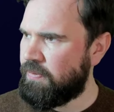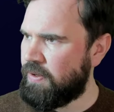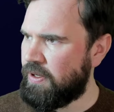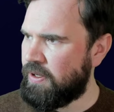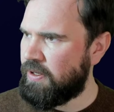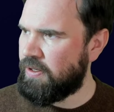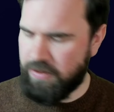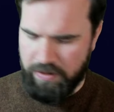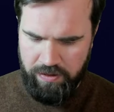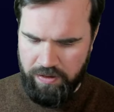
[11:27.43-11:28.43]
And
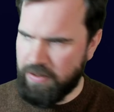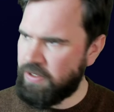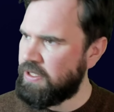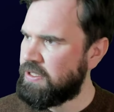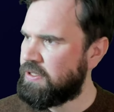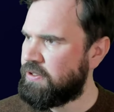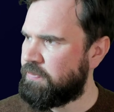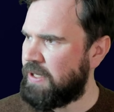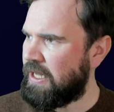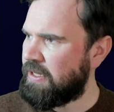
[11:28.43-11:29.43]
this should
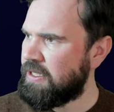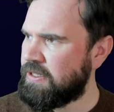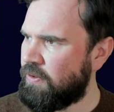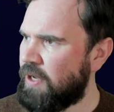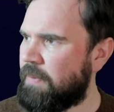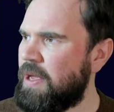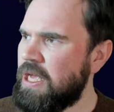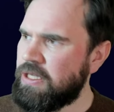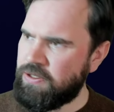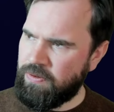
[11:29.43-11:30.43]
be like this. Okay,
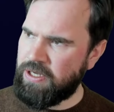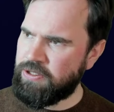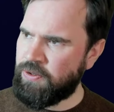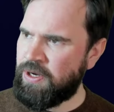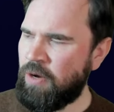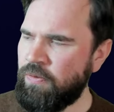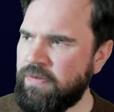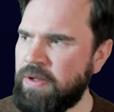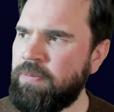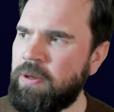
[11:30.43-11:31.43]
so so now we've
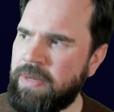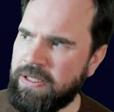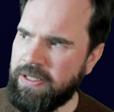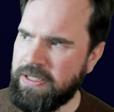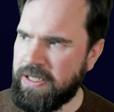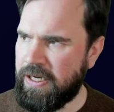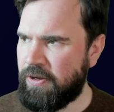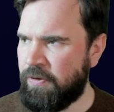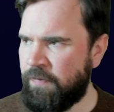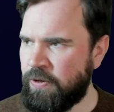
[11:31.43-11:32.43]
implemented this kind of
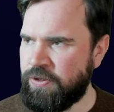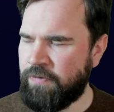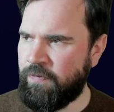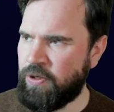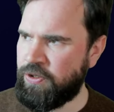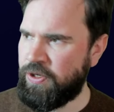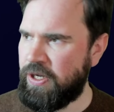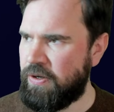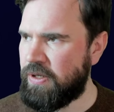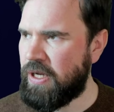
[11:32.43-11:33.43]
conversion function
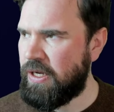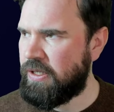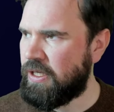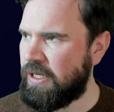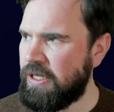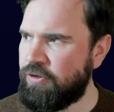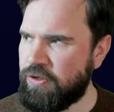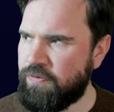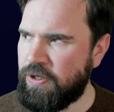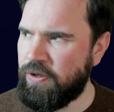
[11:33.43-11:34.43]
here, and it
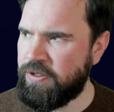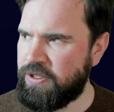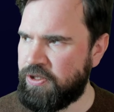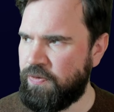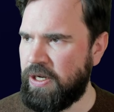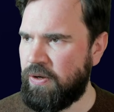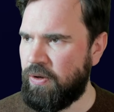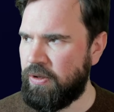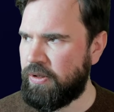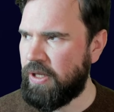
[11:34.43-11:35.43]
just returns a string
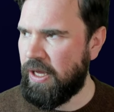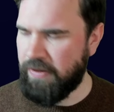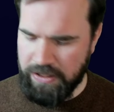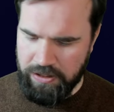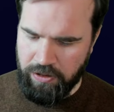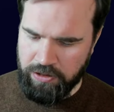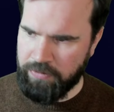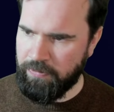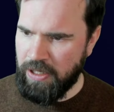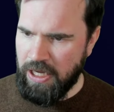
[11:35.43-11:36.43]
called this is
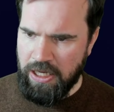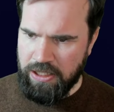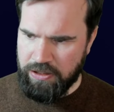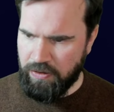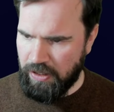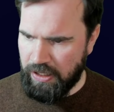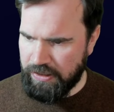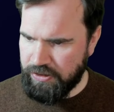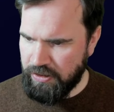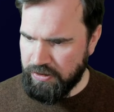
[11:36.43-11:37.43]
awesome. So
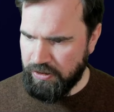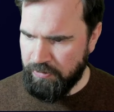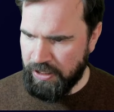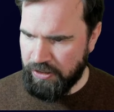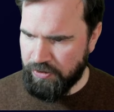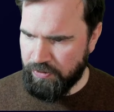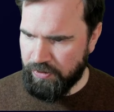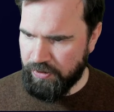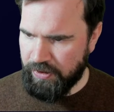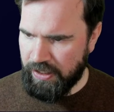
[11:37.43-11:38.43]
just to make
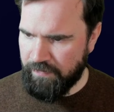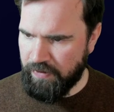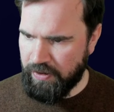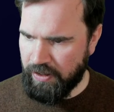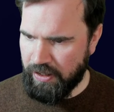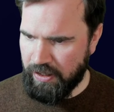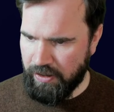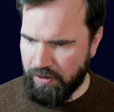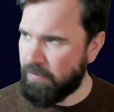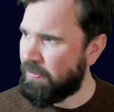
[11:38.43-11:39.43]
sure that everything kind of
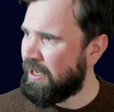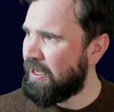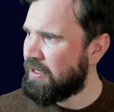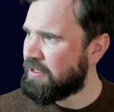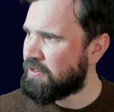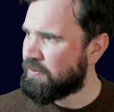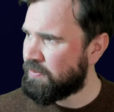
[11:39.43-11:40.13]
compiles,